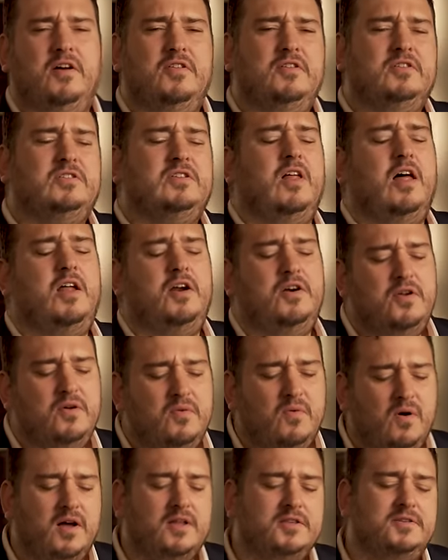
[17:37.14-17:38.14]
There's a lot of
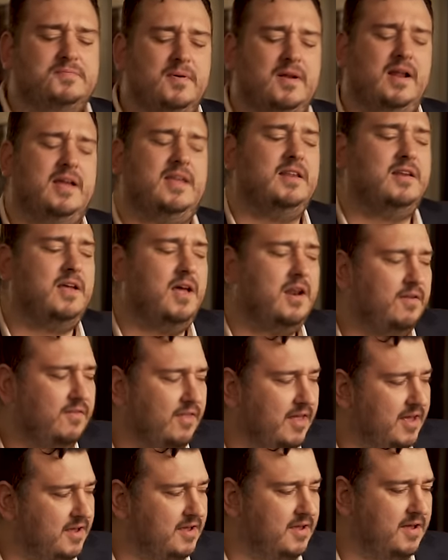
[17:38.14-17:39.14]
nuance, but I can kind of
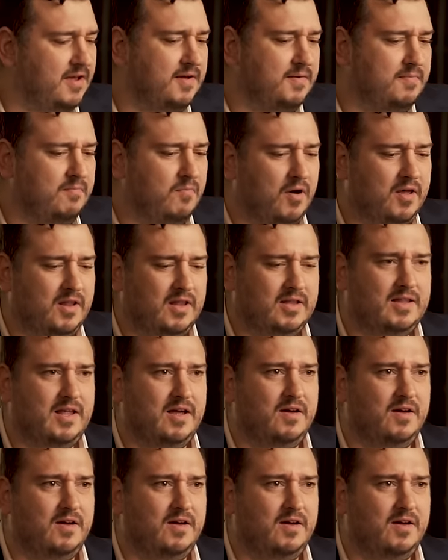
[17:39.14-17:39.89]
like boil it